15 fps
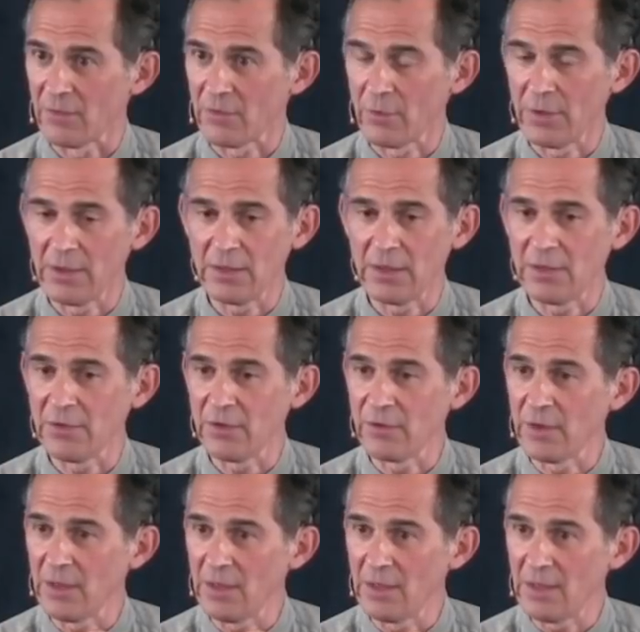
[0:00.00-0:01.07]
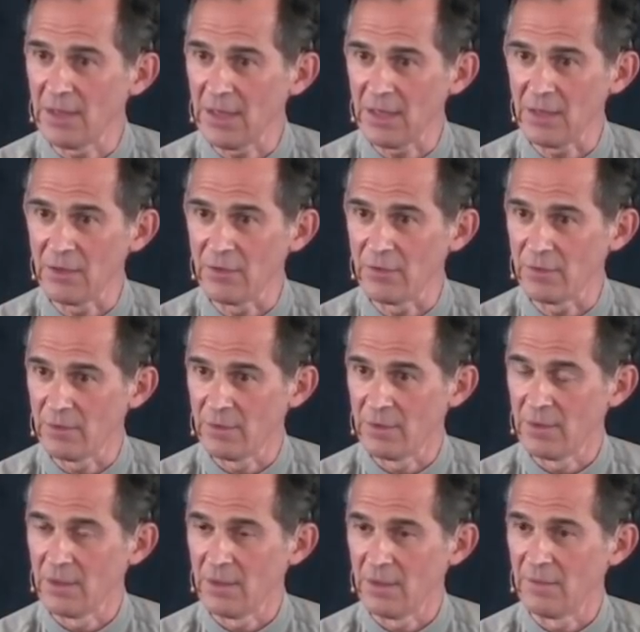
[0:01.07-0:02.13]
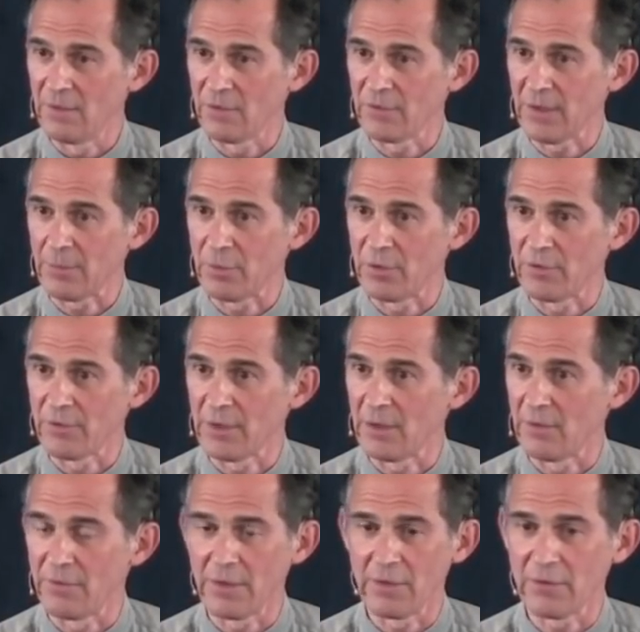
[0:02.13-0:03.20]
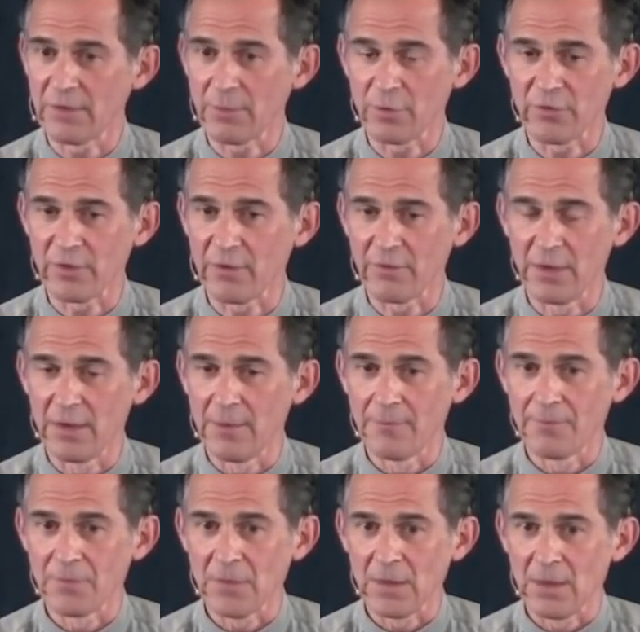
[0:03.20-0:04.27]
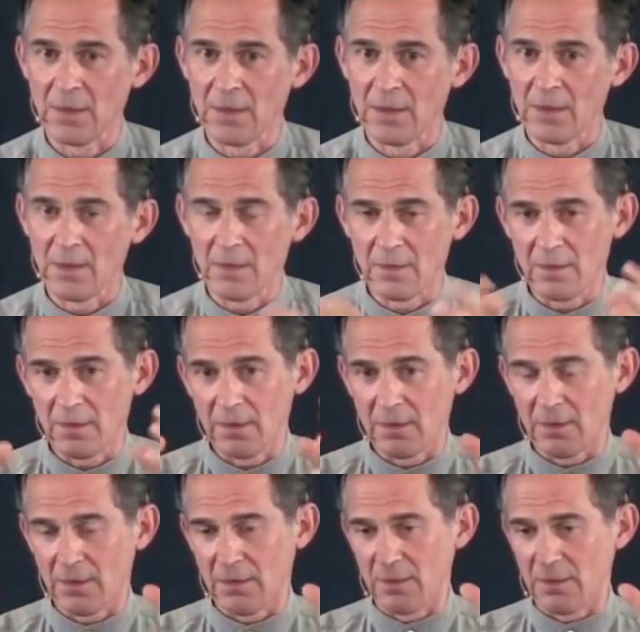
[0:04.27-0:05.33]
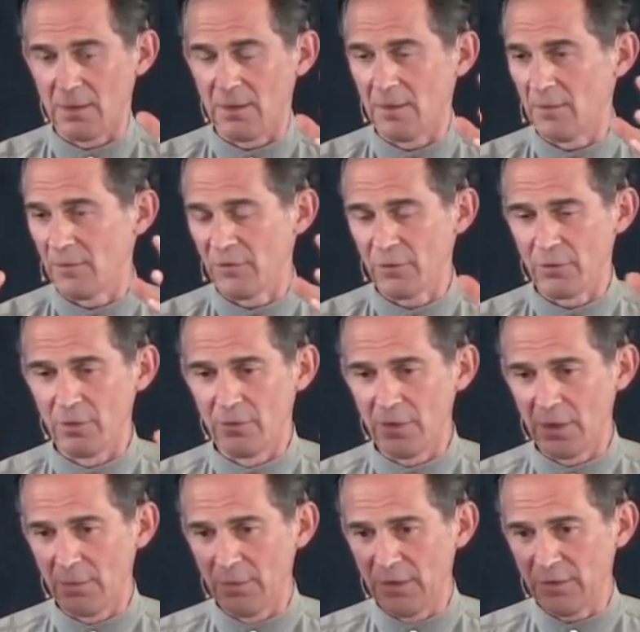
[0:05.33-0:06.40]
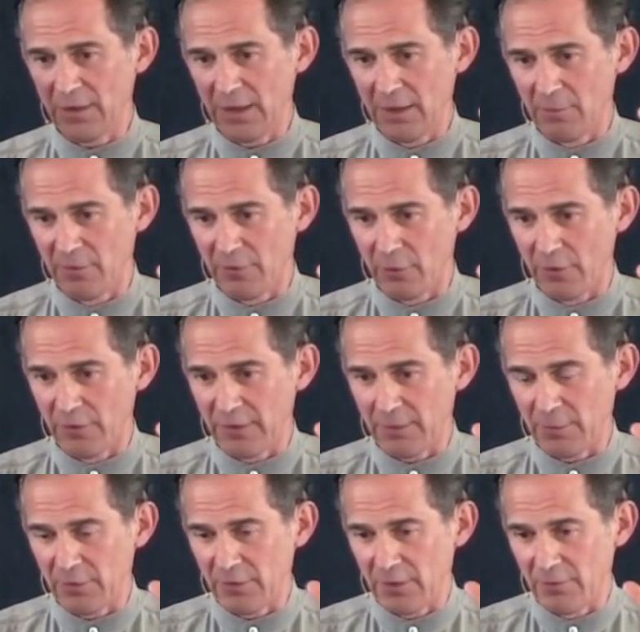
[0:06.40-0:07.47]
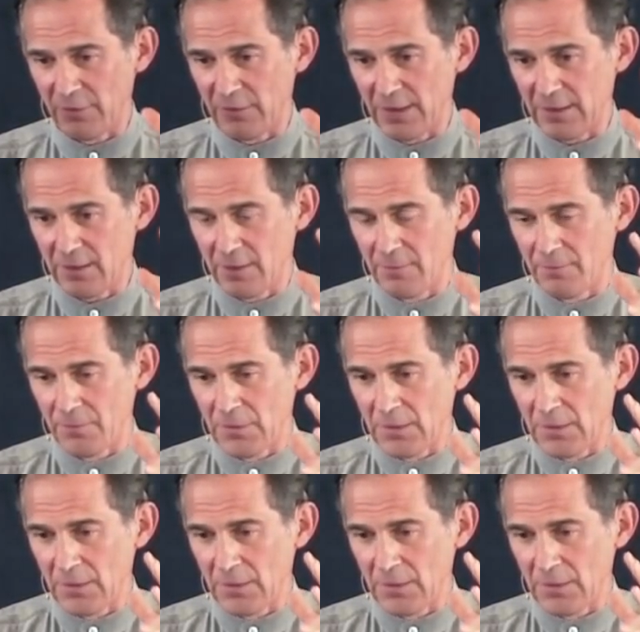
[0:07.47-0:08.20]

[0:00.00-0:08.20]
So it is innate in the separate self. The separate self, I'm sure you've heard me say it before, the separate self is like a